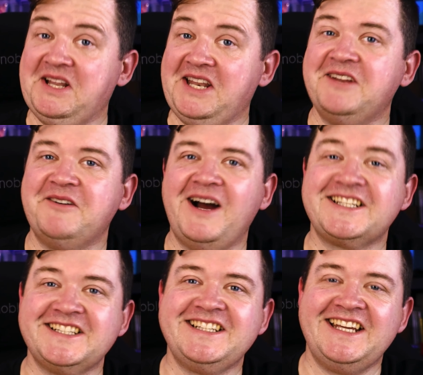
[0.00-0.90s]
No, I
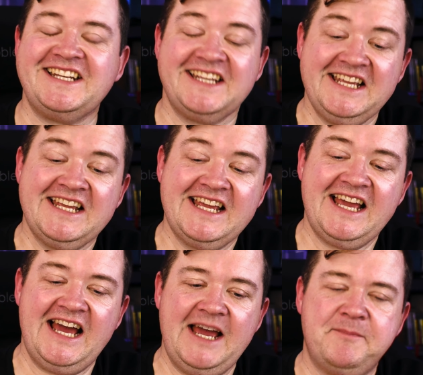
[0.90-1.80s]
actually did.
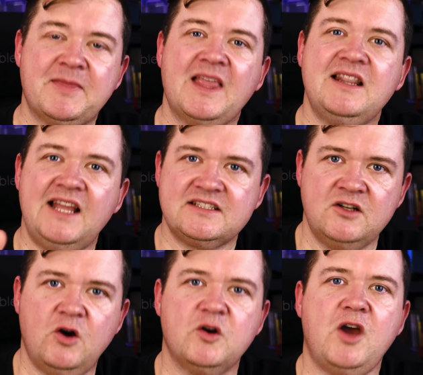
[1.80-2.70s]
Let's
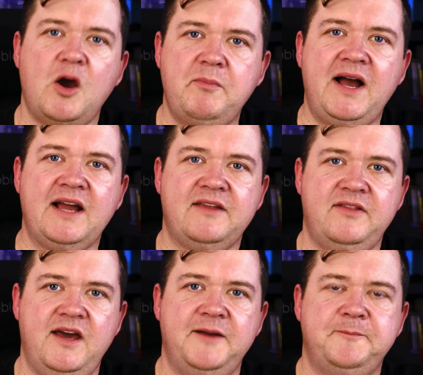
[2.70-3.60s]
not go back
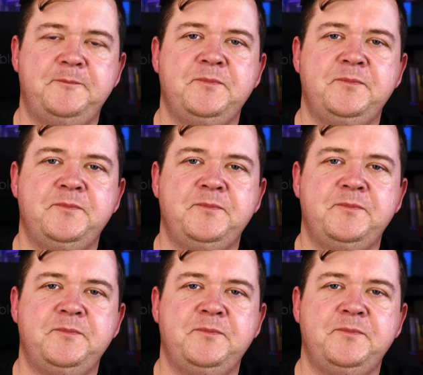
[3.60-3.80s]
there.